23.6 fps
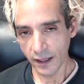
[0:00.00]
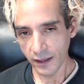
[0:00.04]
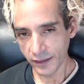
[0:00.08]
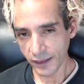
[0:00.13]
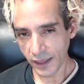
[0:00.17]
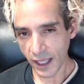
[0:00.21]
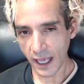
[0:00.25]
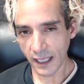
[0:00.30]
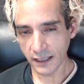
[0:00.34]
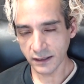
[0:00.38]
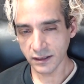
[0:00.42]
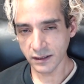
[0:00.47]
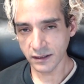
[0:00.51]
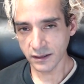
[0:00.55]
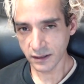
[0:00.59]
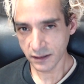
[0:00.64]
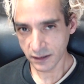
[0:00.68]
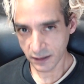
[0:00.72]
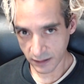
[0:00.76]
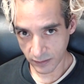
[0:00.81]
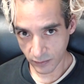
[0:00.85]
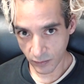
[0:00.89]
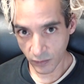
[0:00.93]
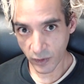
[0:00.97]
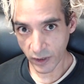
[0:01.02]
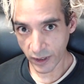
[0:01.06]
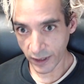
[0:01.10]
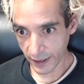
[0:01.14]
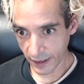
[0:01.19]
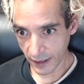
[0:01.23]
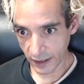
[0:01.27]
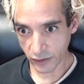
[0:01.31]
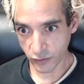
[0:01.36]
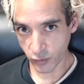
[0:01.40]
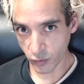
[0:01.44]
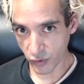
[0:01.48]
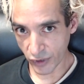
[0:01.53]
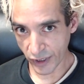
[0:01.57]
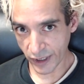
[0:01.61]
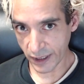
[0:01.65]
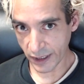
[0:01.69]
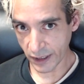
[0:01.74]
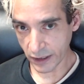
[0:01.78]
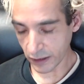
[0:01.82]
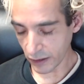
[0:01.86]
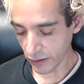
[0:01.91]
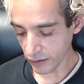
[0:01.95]
That's where it is,
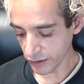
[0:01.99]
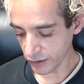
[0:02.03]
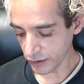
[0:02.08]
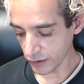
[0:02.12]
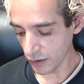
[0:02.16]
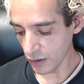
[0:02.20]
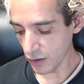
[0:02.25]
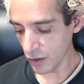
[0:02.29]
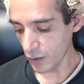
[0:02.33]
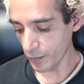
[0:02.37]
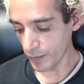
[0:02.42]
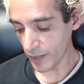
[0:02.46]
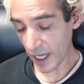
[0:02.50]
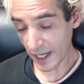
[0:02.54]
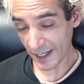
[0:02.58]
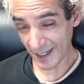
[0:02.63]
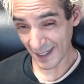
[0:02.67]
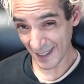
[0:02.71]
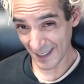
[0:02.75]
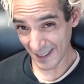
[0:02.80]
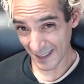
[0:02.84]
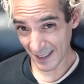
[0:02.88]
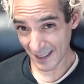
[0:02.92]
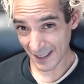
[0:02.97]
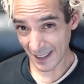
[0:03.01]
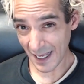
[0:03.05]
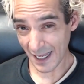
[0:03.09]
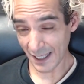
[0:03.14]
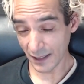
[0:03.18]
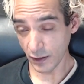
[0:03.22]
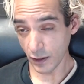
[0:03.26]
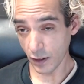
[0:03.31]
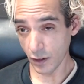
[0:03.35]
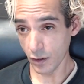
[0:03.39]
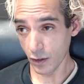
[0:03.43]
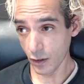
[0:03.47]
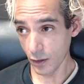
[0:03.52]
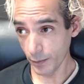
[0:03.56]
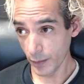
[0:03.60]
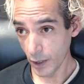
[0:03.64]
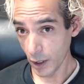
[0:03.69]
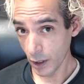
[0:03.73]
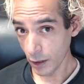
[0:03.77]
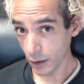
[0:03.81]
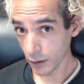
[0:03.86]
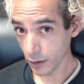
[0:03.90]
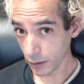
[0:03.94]
really close to home. Not inside the home,
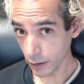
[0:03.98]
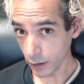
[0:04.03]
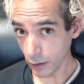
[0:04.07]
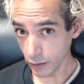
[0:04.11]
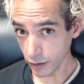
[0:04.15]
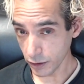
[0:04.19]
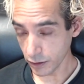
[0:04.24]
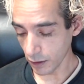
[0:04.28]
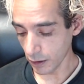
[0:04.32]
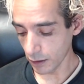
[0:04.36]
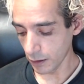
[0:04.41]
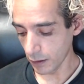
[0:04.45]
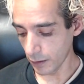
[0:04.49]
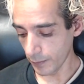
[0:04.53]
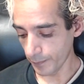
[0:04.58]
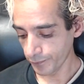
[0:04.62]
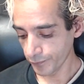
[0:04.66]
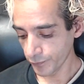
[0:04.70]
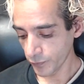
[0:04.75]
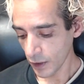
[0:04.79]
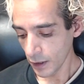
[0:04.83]
close to home.